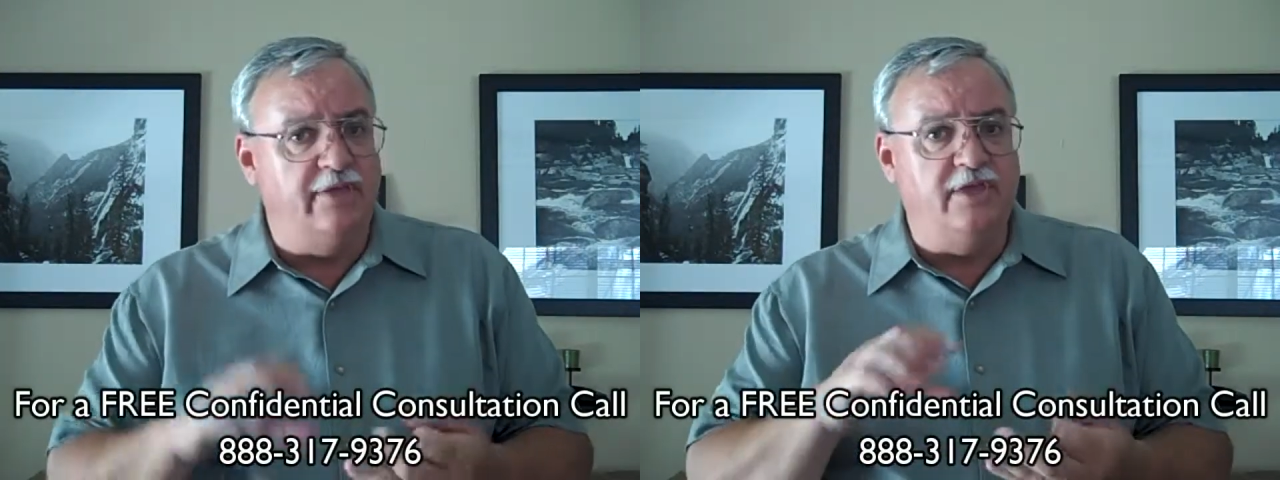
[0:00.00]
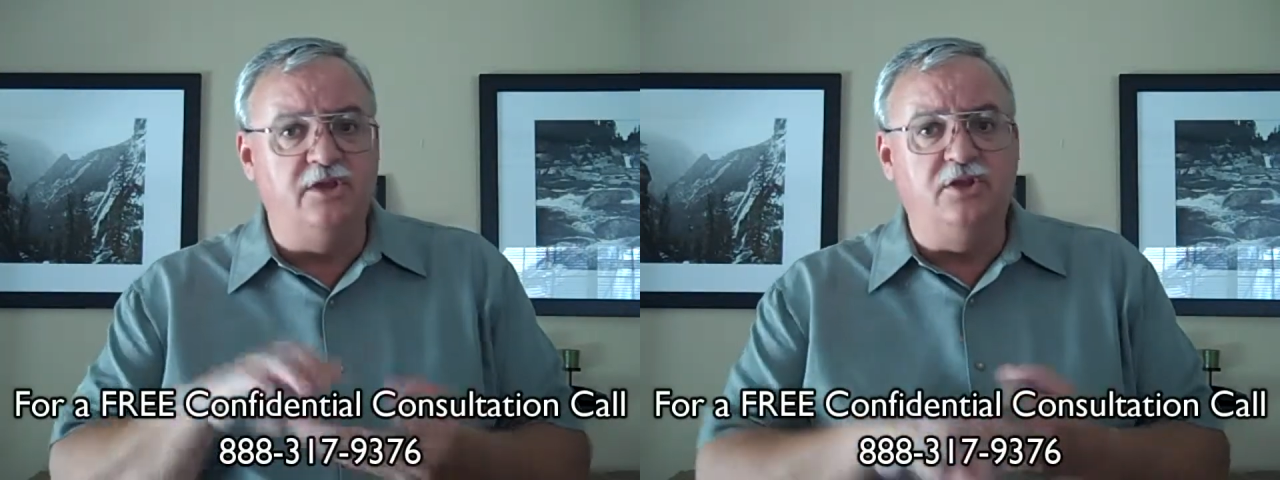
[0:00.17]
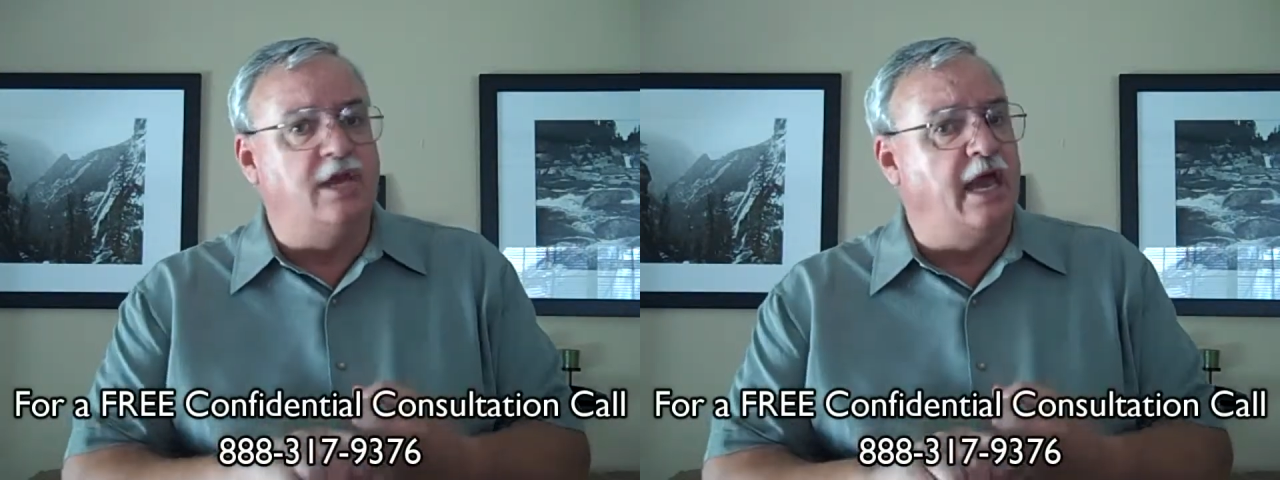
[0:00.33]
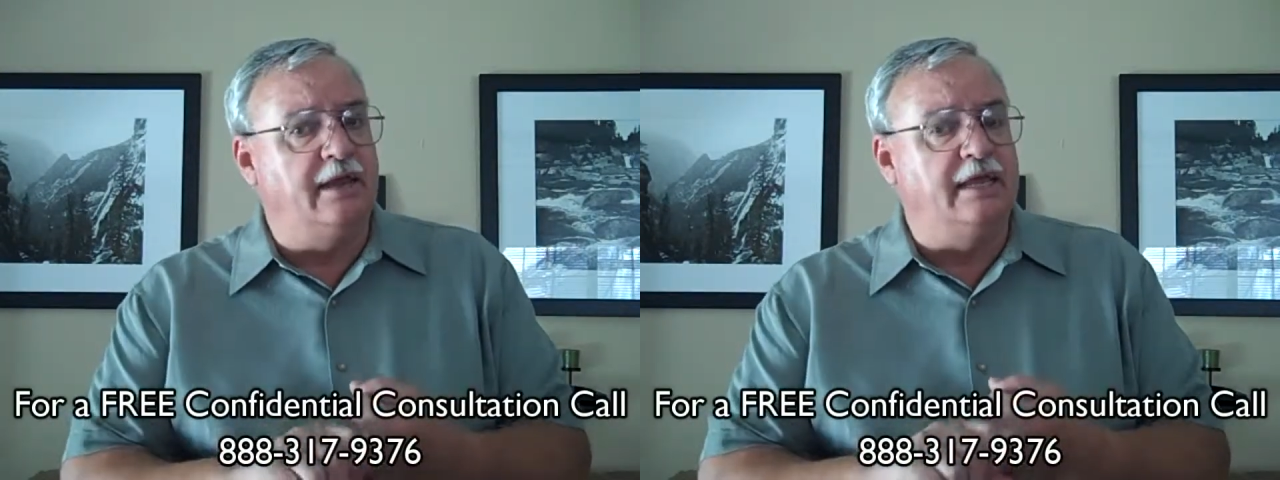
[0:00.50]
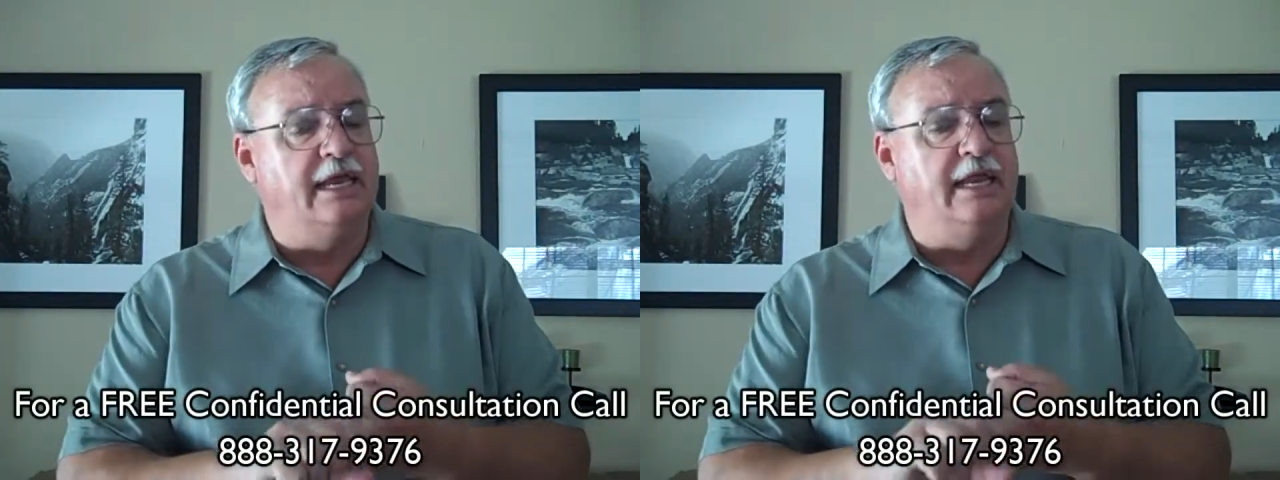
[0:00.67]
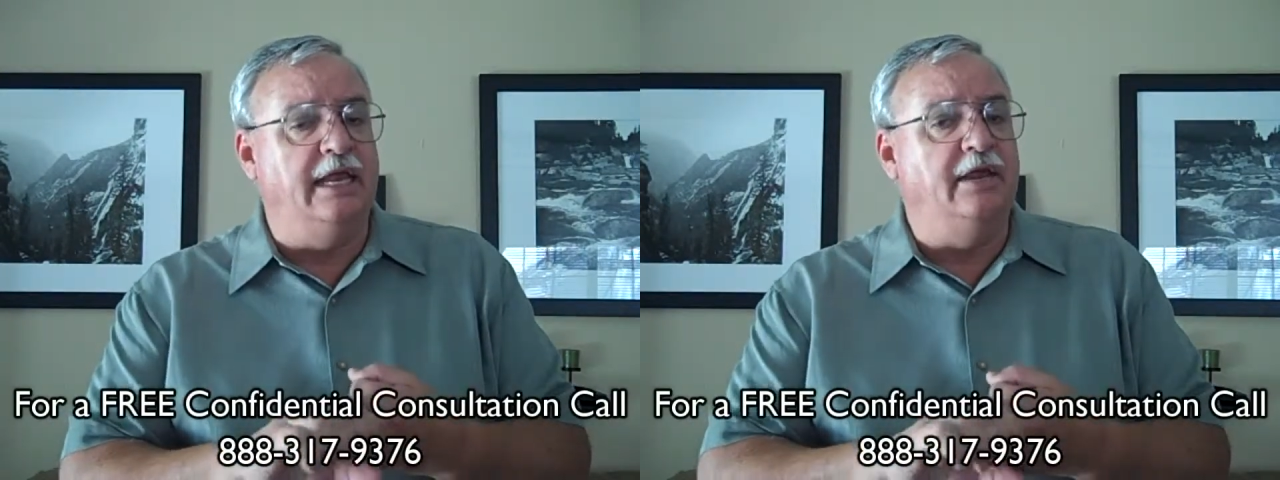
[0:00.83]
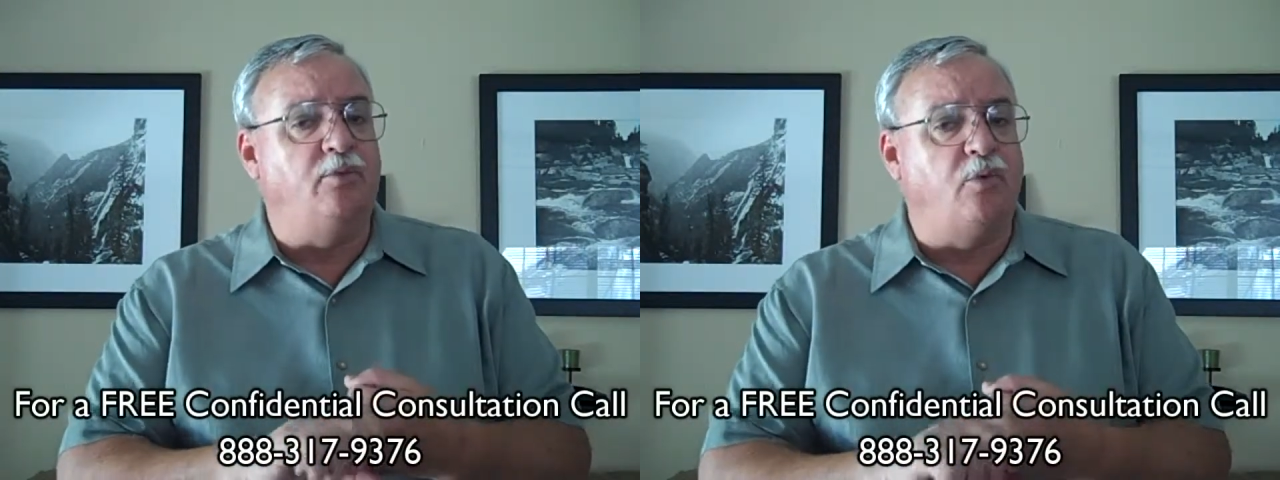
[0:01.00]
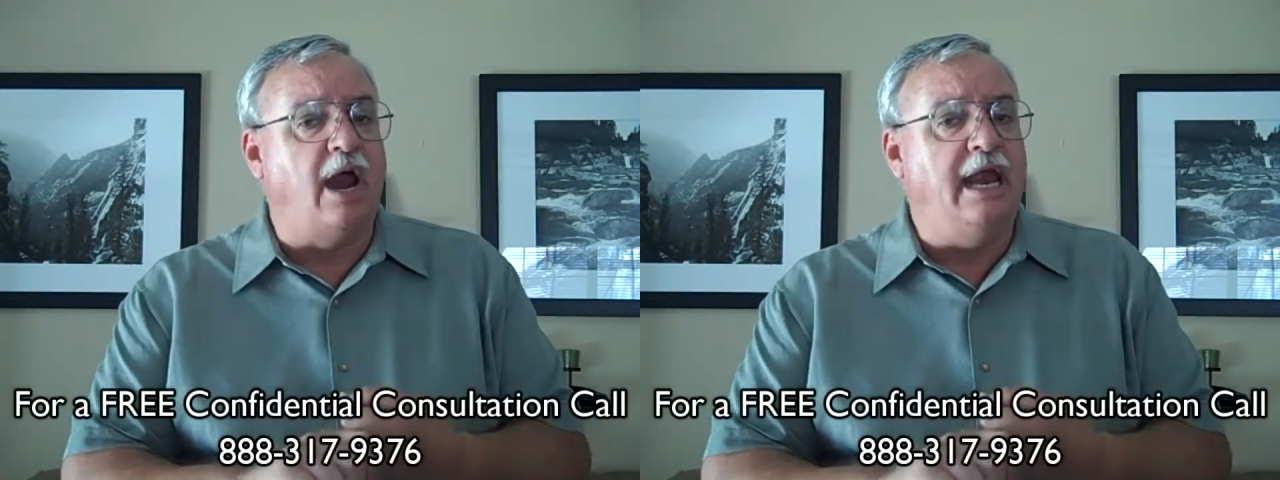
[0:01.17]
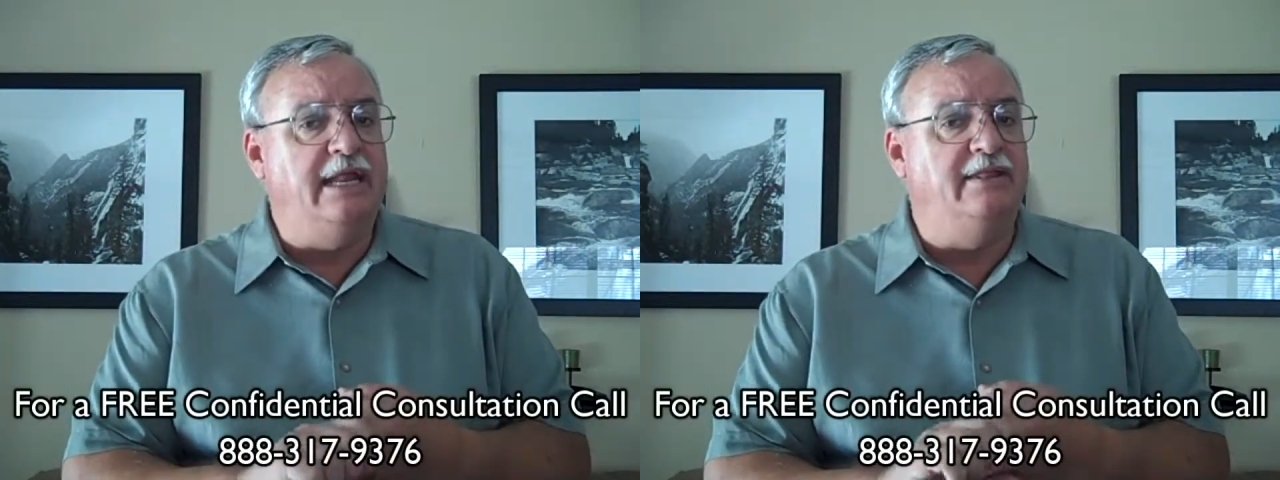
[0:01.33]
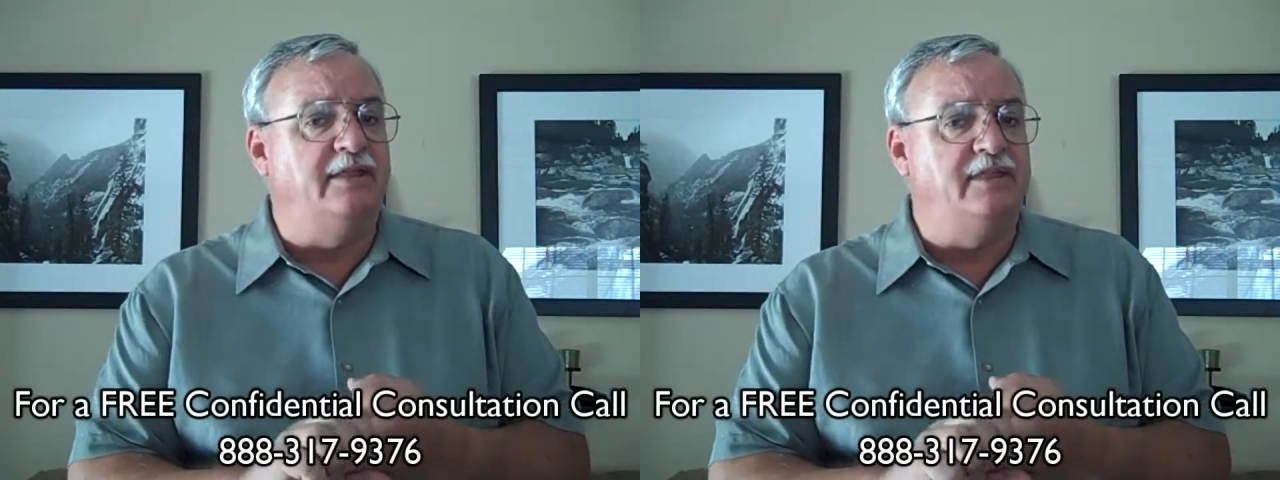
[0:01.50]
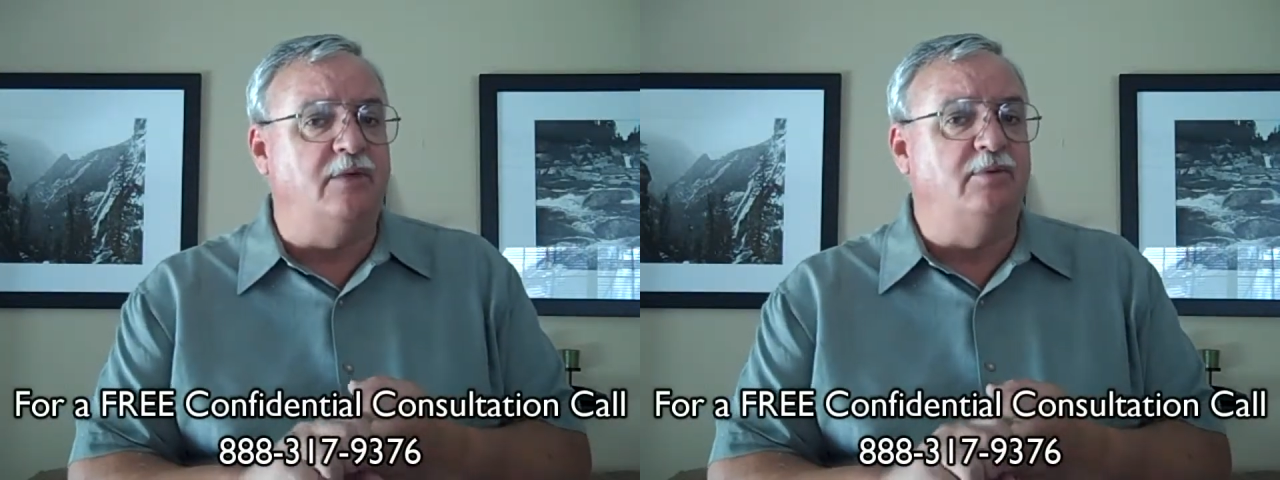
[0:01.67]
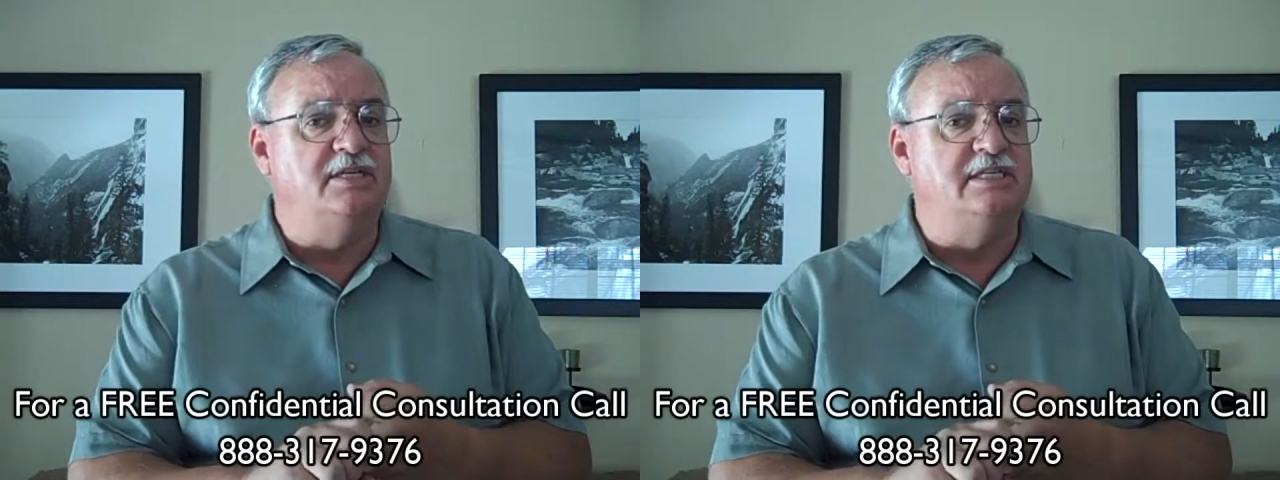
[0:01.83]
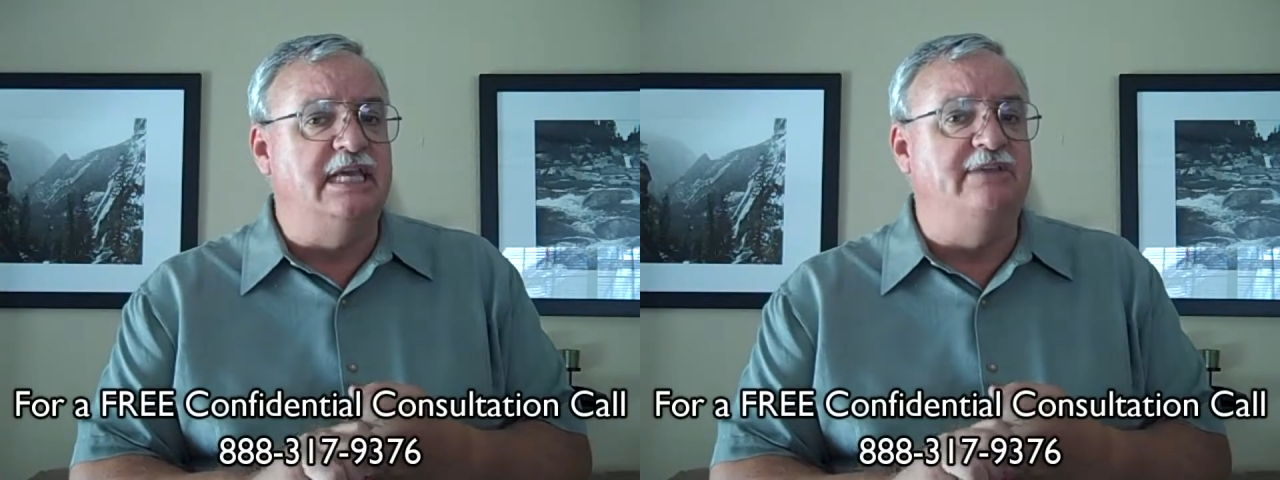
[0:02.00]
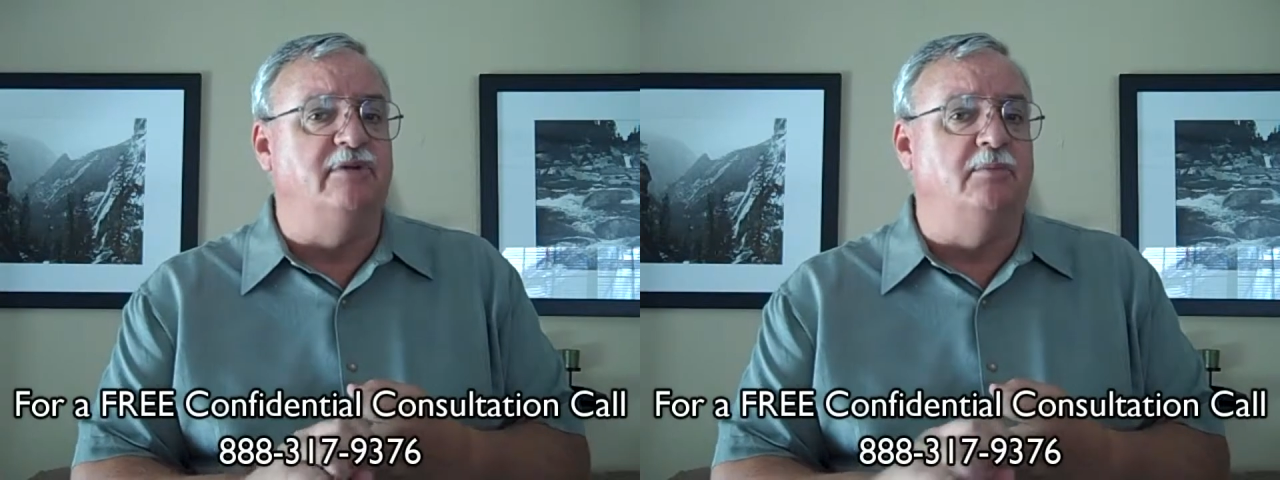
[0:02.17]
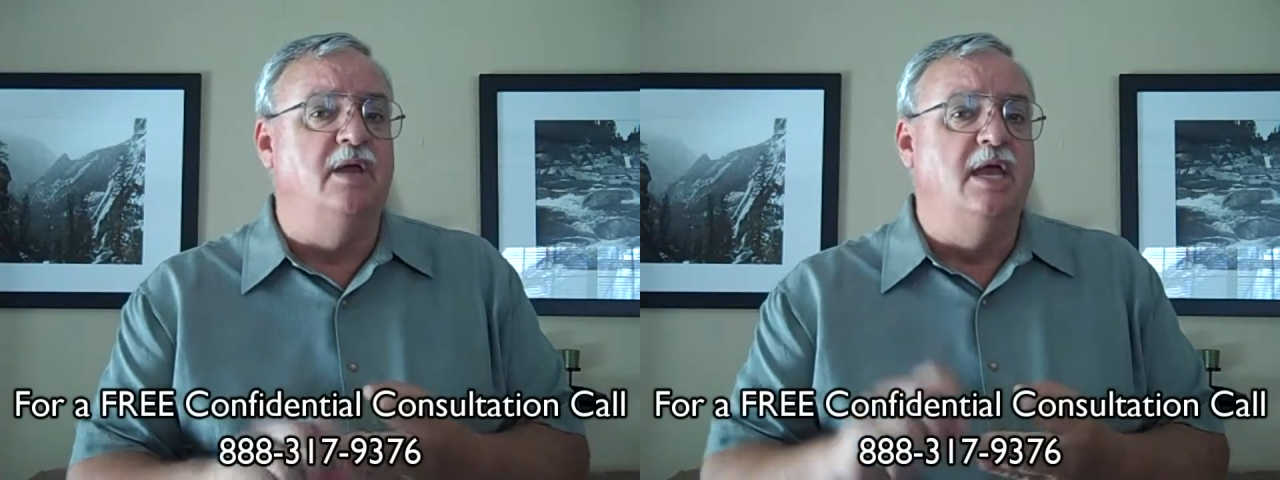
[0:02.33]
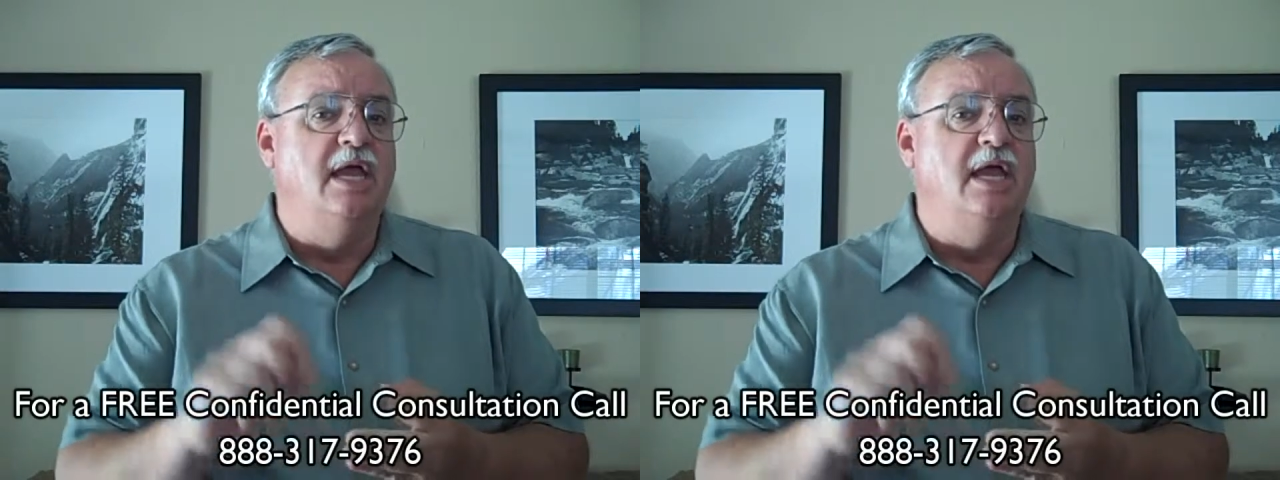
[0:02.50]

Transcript: and then you got to get in writing that they received them.